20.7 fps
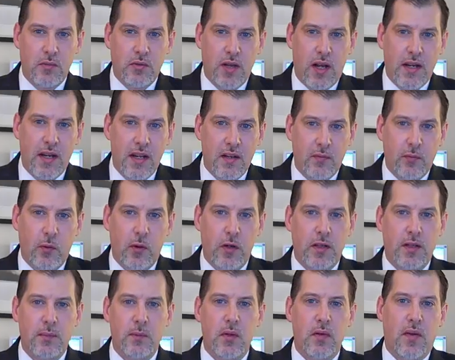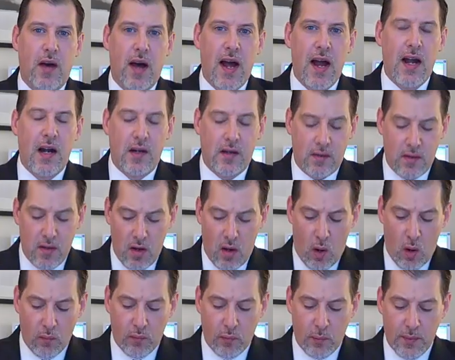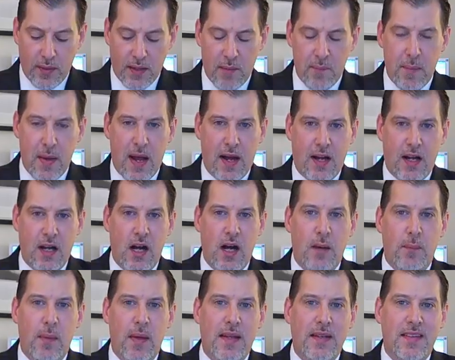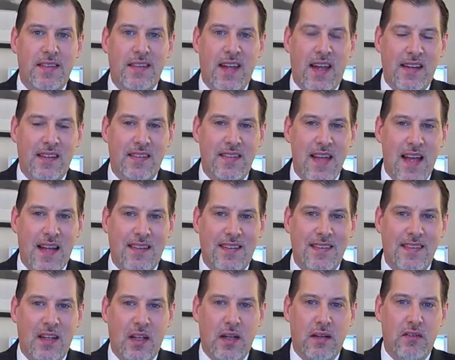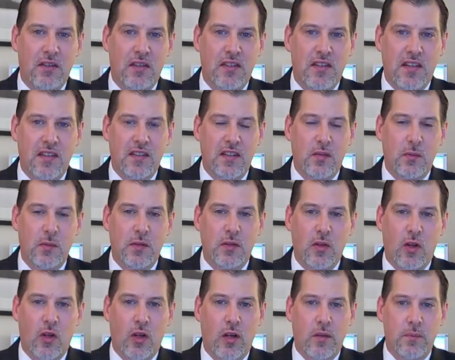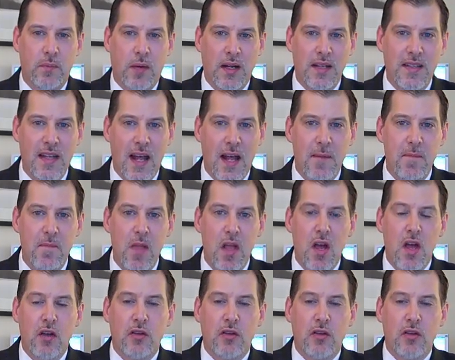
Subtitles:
trend is for it to move higher. Hopefully, we get back up and test that ceiling of resistance we saw on Monday.